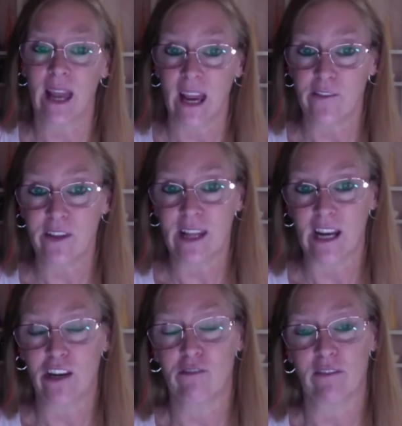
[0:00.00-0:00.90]
After that,
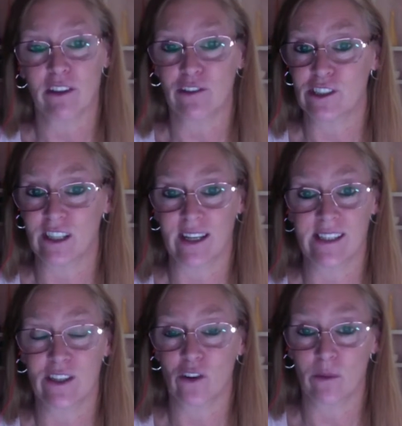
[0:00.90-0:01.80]
he revolutionized
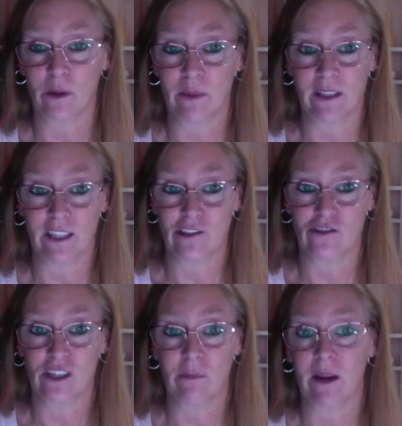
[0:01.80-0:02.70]
the automobile
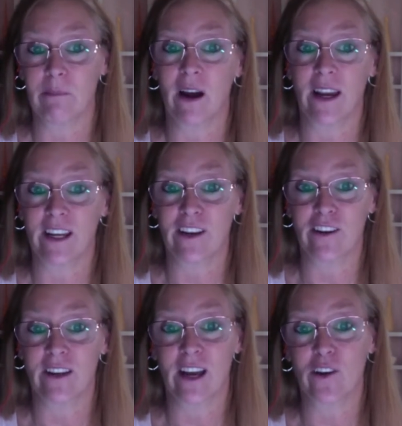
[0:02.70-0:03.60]
industry by
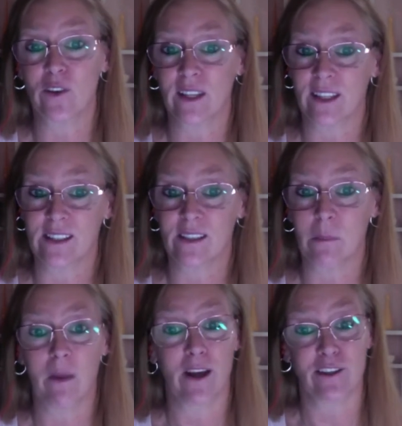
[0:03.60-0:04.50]
pioneering not only the,
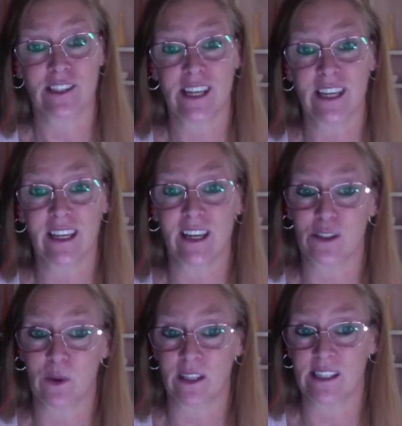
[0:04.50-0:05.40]
the Model T
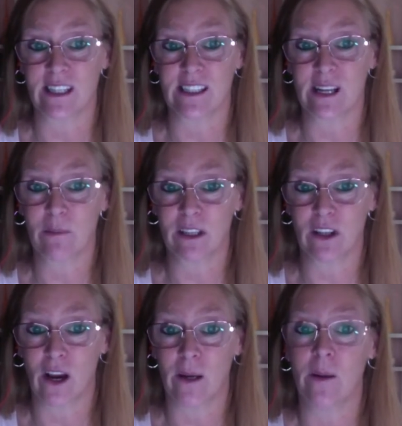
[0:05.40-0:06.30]
as well as the assembly
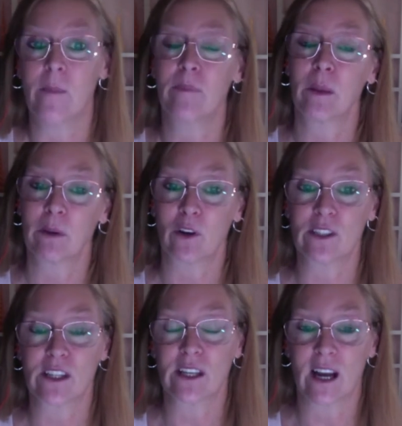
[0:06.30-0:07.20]
line, but
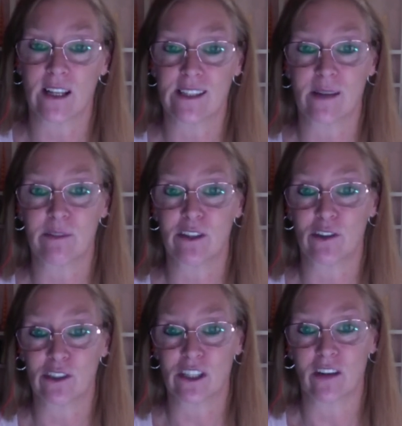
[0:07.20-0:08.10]
also the concept and
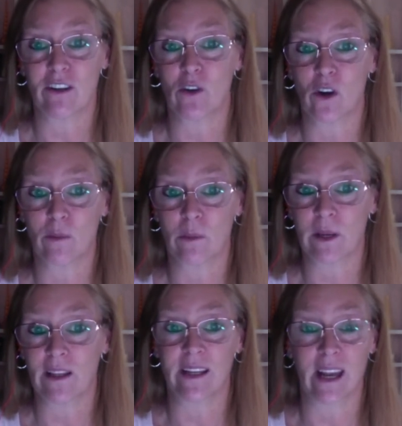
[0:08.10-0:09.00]
notion of an
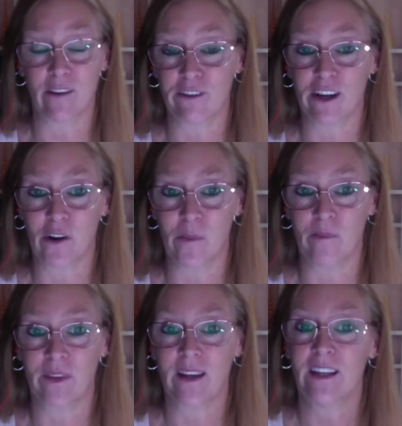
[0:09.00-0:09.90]
automobile in every home.
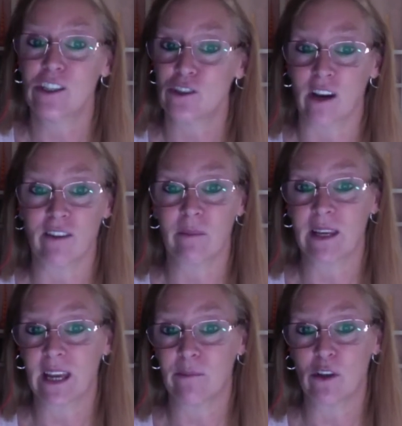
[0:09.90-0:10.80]
Driving
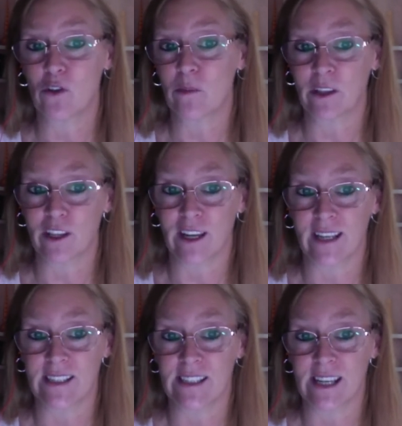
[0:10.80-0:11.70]
became the norm in the
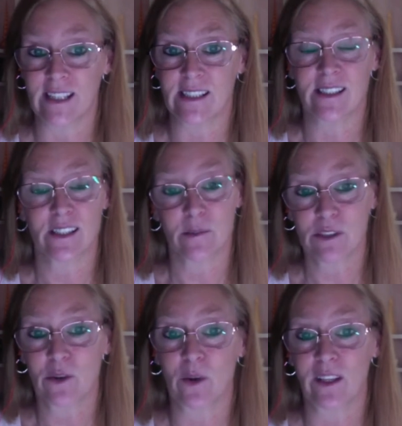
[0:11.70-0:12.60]
United States, and
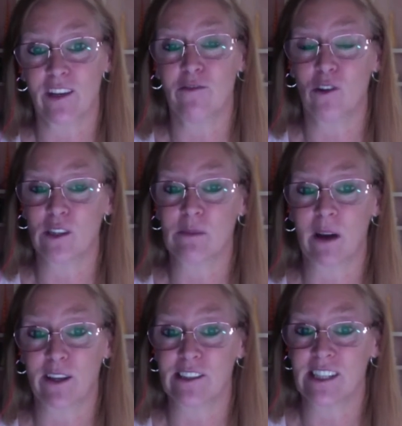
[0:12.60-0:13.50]
subsequently Ford's
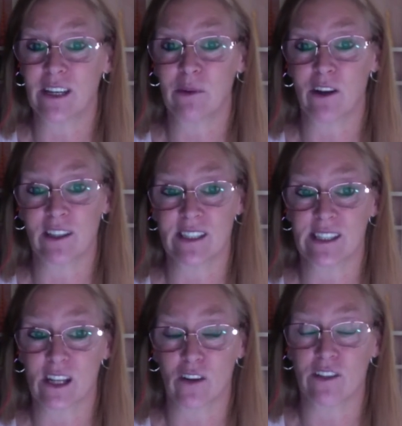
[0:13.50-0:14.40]
Model T went on to
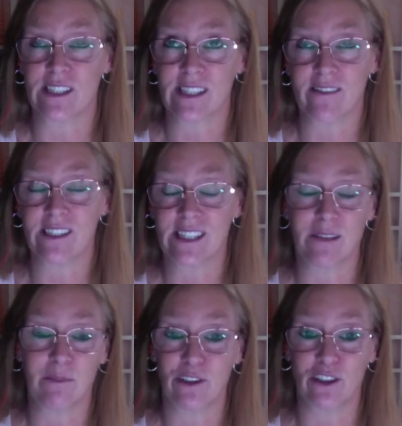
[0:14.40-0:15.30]
sell over 17
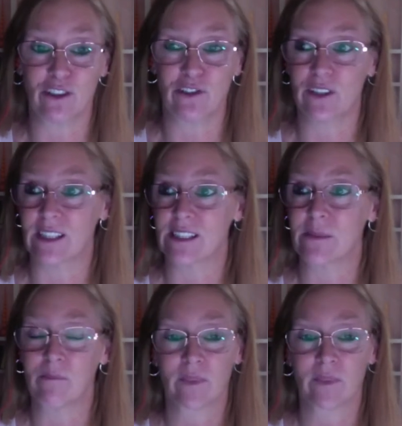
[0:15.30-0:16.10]
million units.